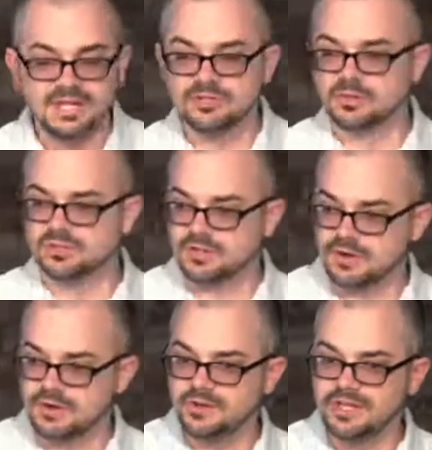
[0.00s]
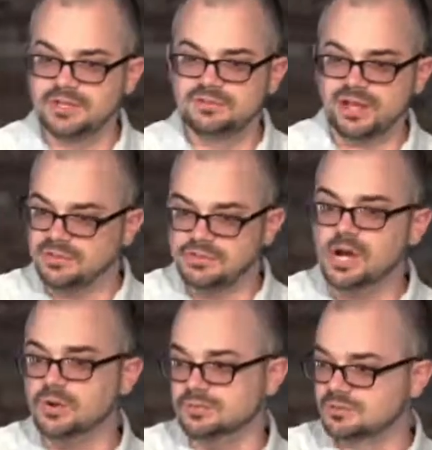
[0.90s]
His return is
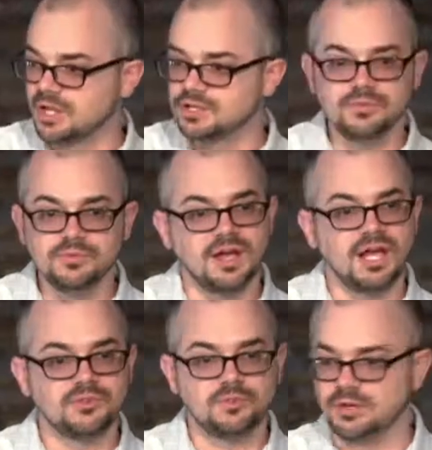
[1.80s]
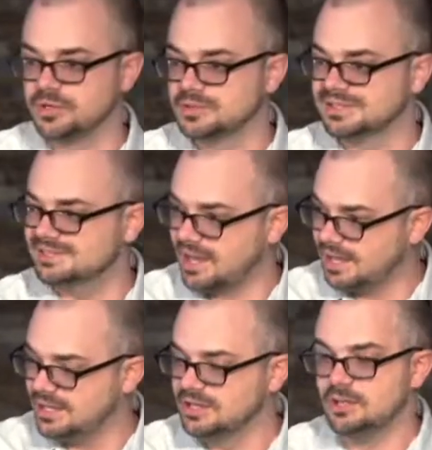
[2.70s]
unknown. It's unknown to us. We don't know the
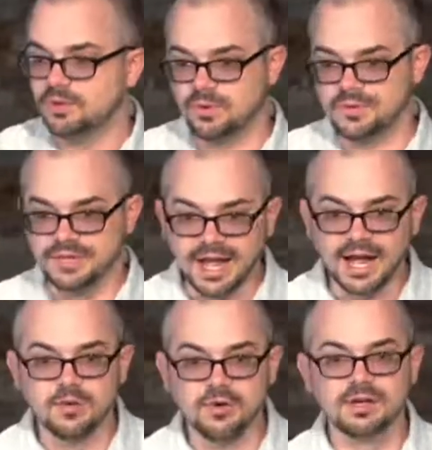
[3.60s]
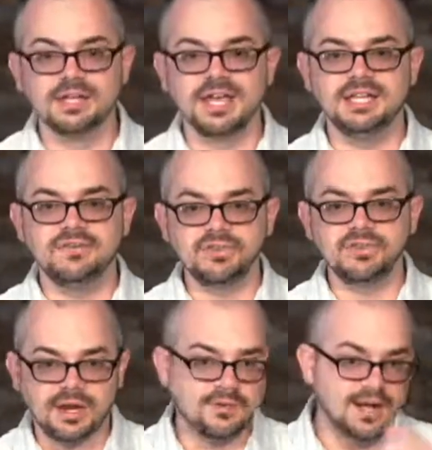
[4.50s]
day or the hour, and even
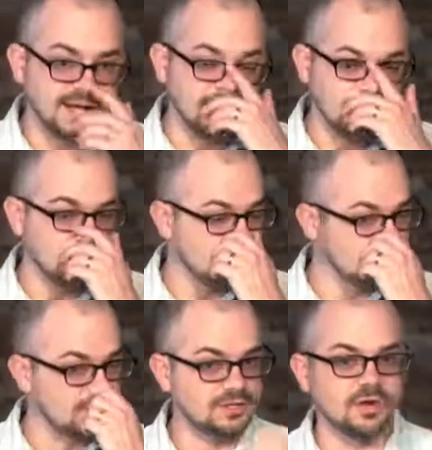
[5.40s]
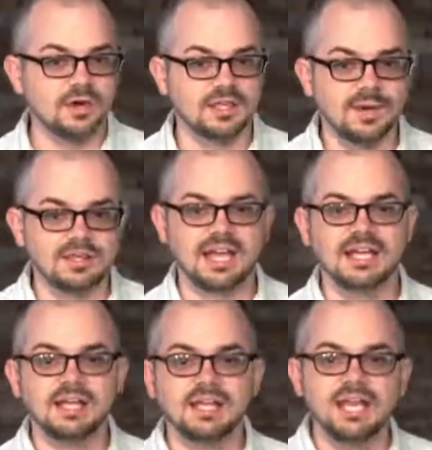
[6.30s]
Zechariah was talking about
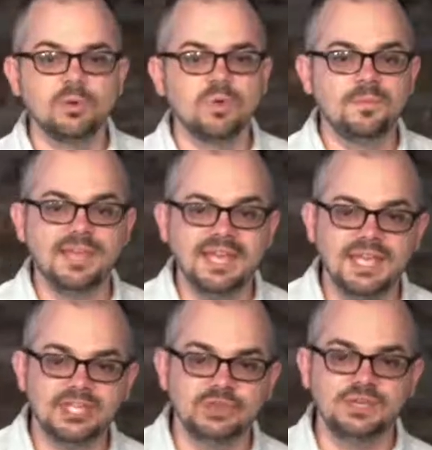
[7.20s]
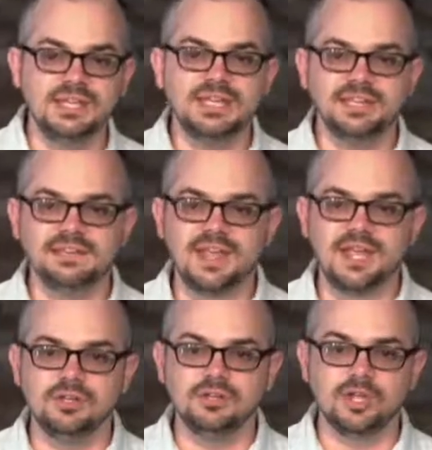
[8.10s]
that. It will be a unique
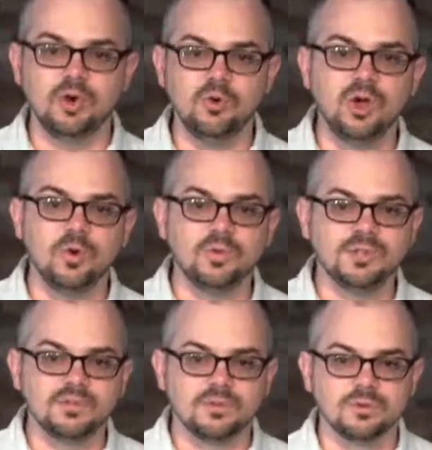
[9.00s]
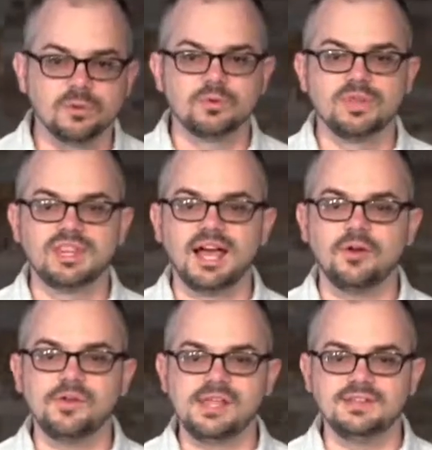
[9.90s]
day known only to the Lord,
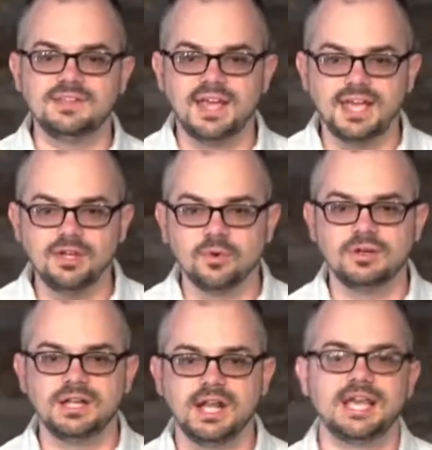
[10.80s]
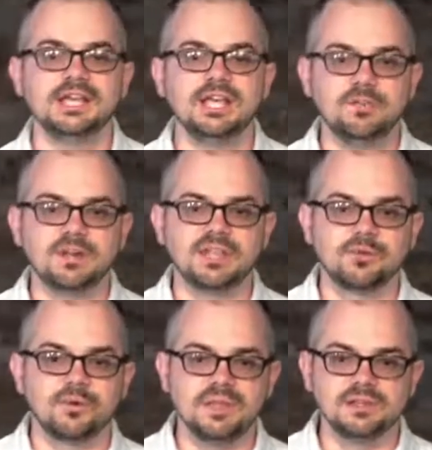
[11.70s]
without a day or night, but there
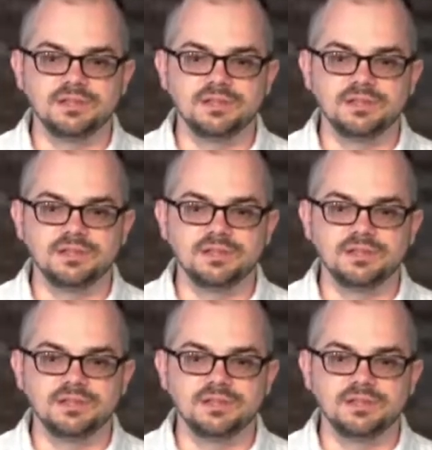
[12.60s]
will be